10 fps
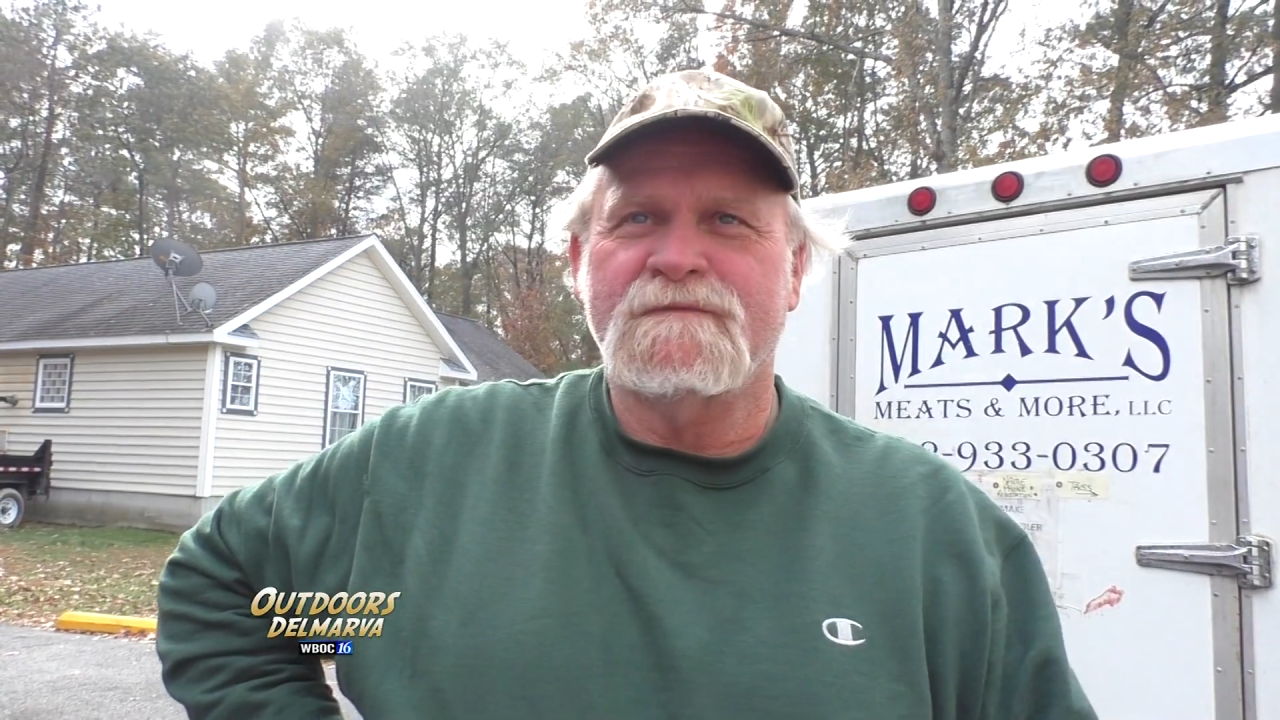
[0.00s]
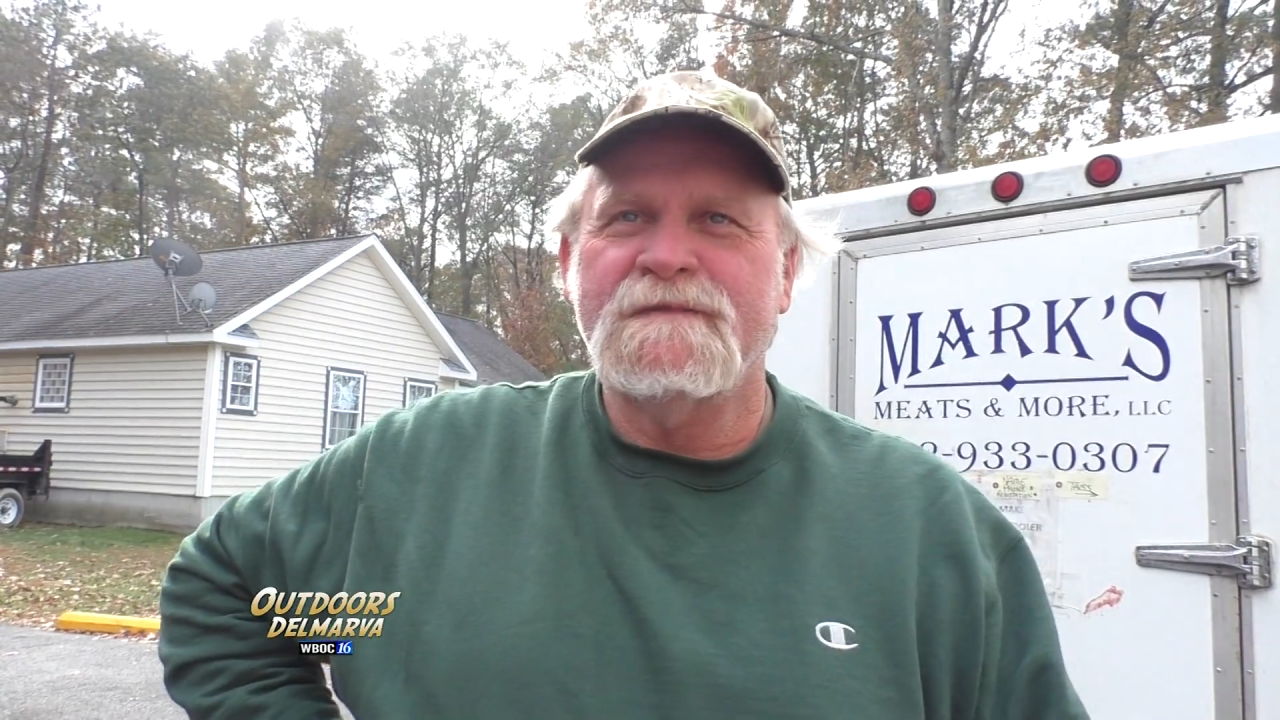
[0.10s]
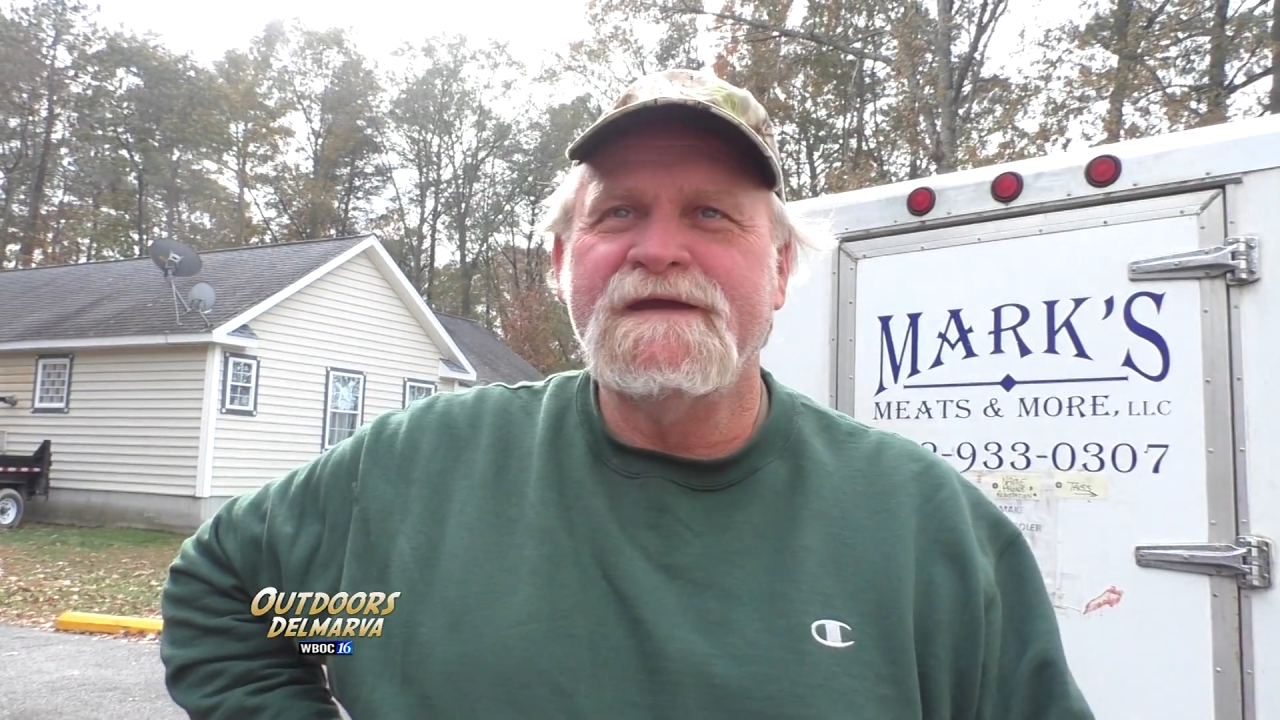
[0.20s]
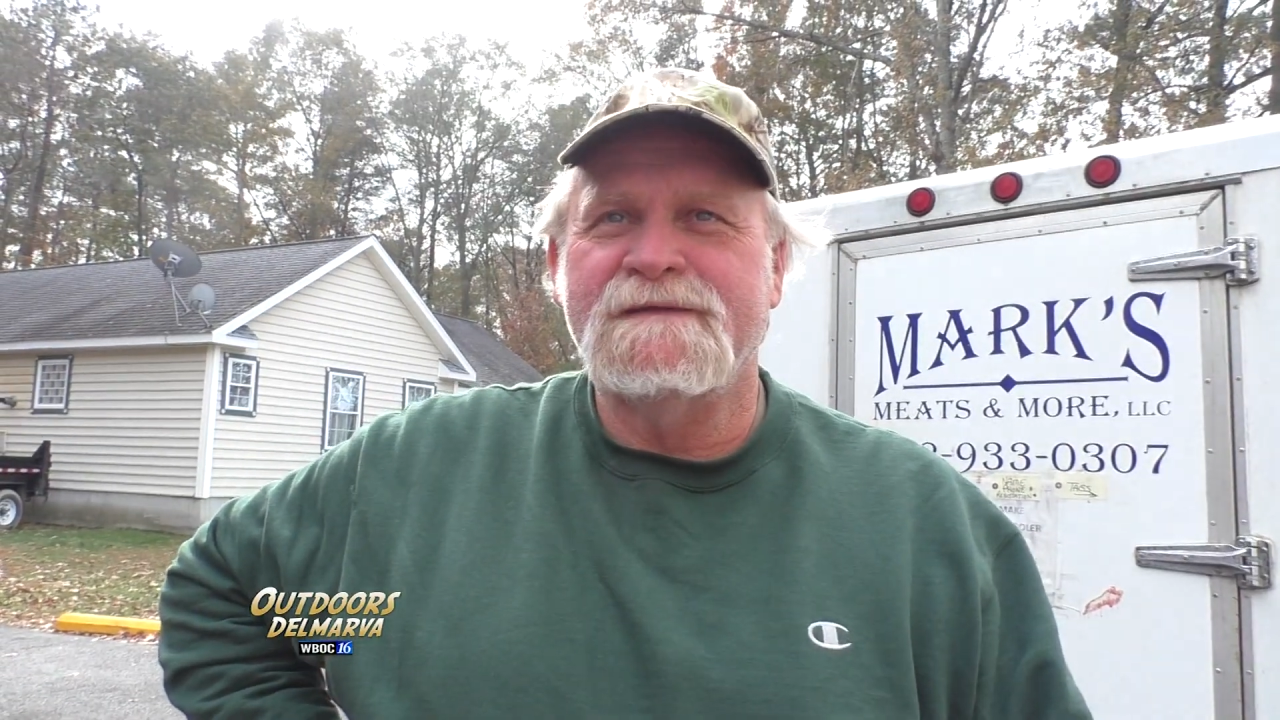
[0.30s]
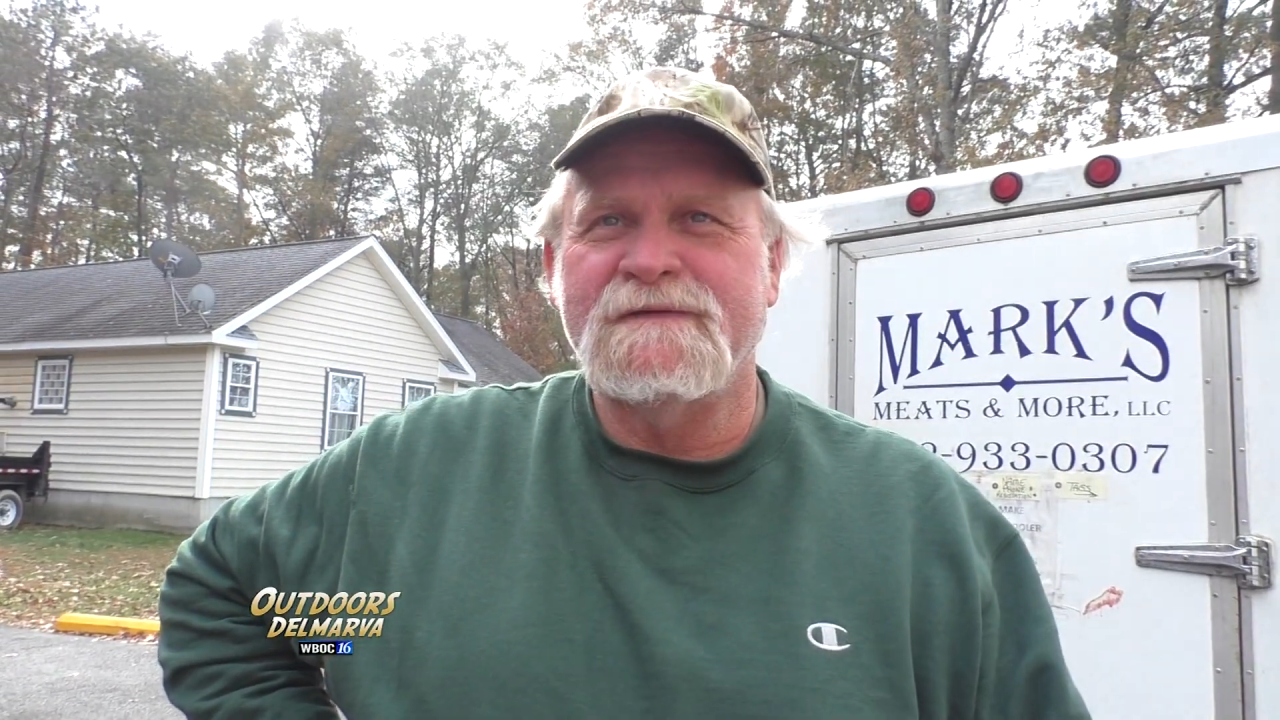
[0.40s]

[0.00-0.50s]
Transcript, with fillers: for me